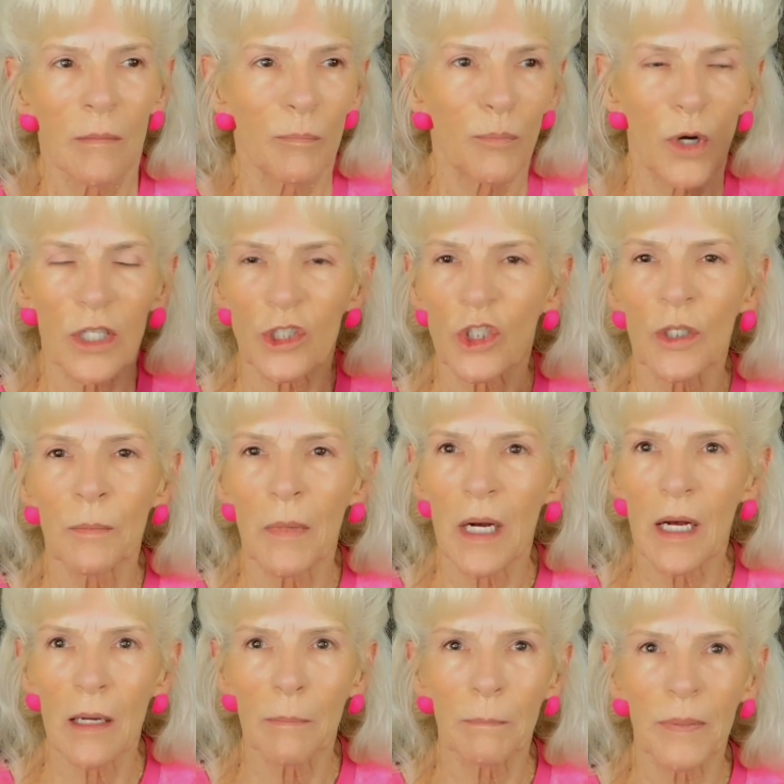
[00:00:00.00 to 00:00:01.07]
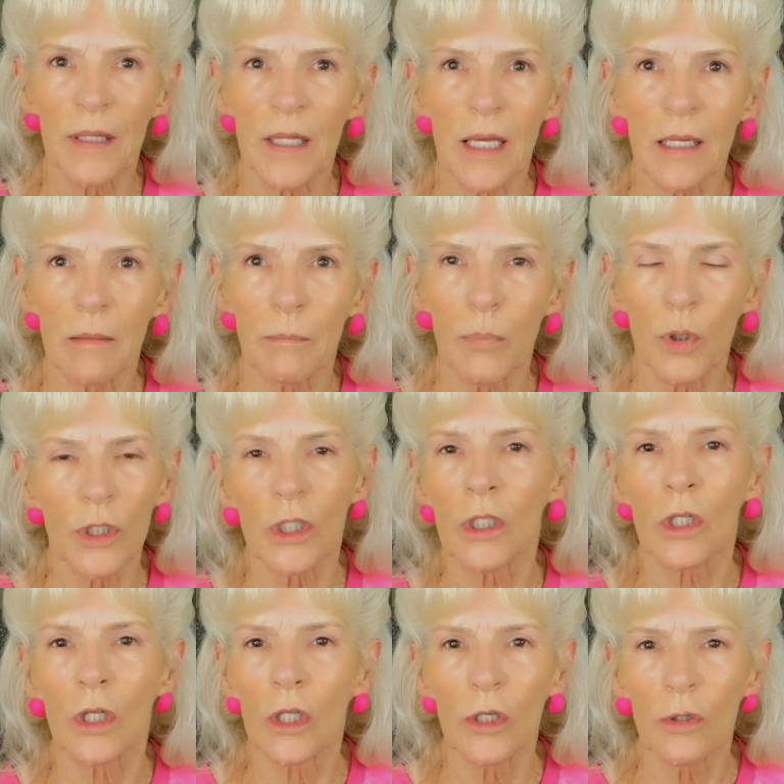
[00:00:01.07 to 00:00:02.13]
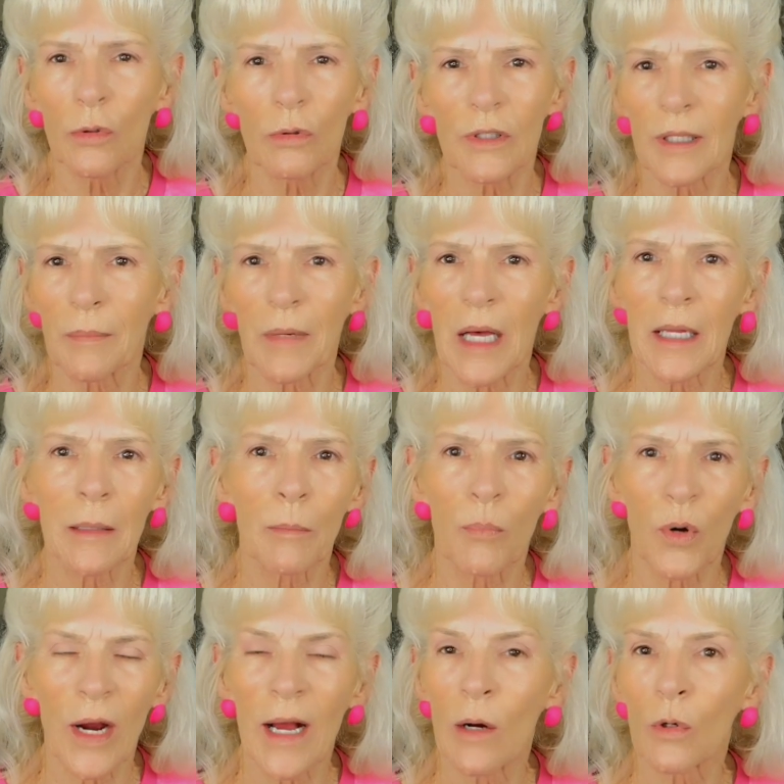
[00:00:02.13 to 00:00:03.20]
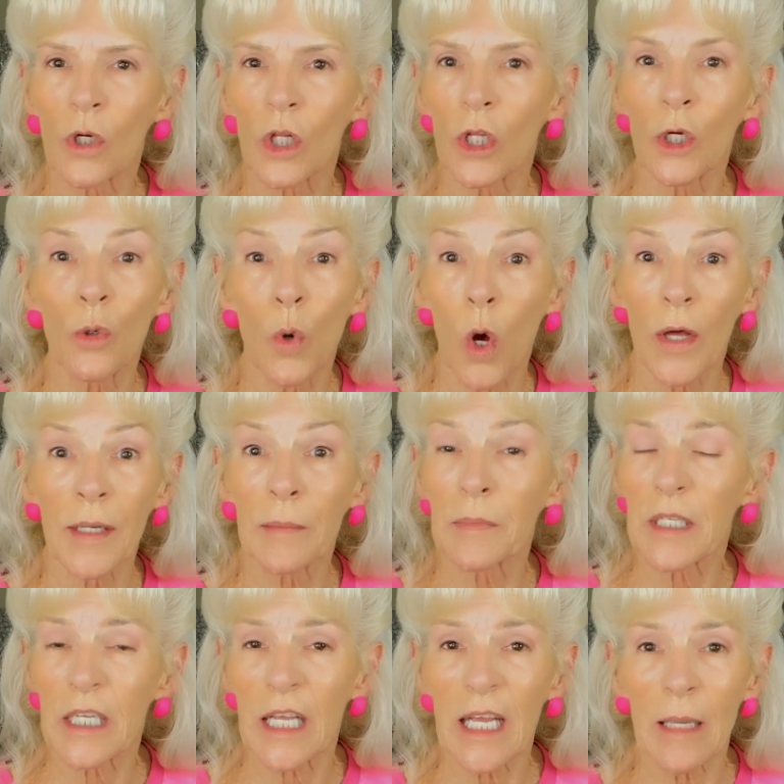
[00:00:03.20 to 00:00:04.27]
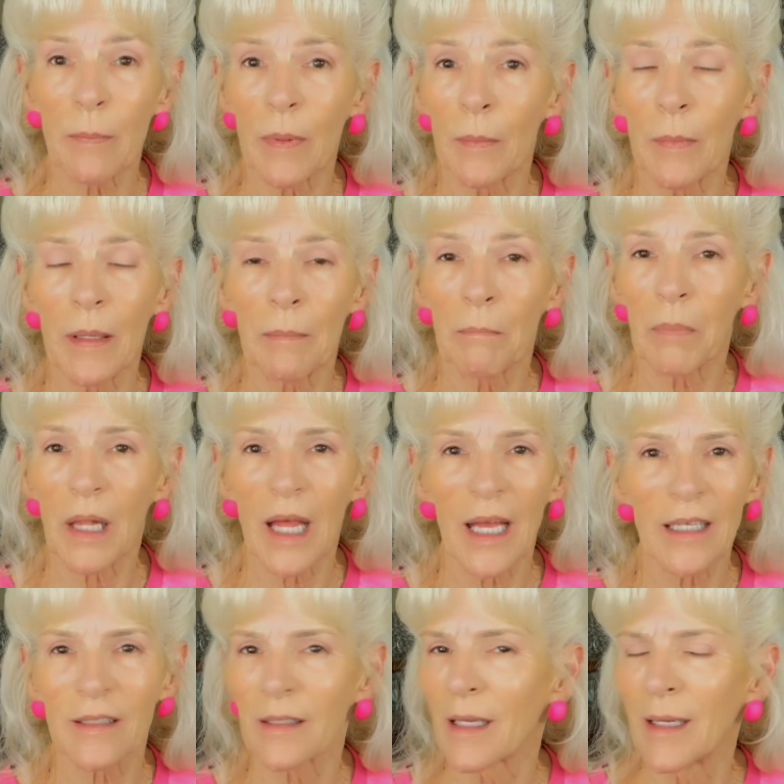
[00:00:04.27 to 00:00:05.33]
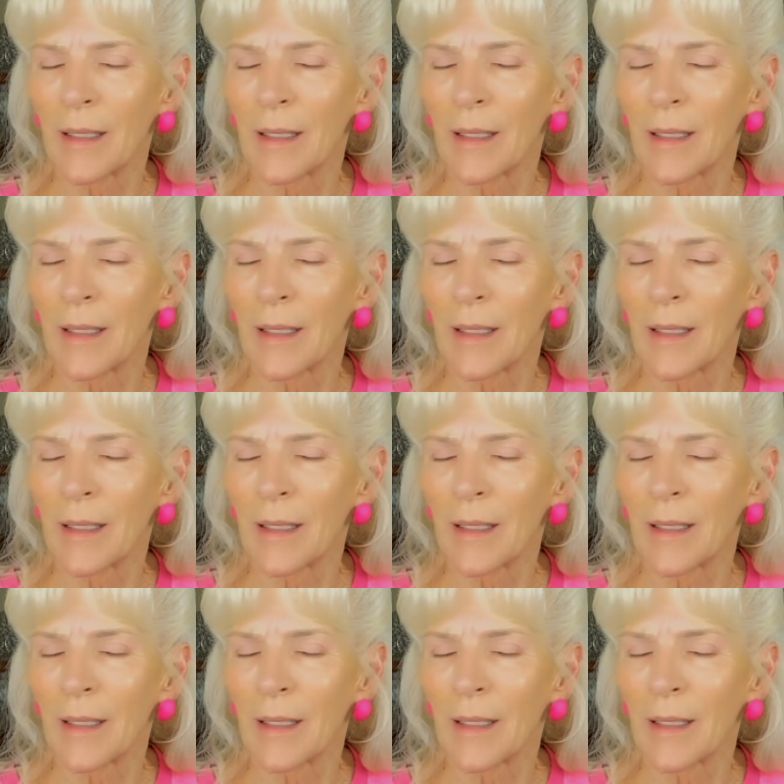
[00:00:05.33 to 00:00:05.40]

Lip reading: brush them up and then put glue, some kind of brow glue on them to keep them in place.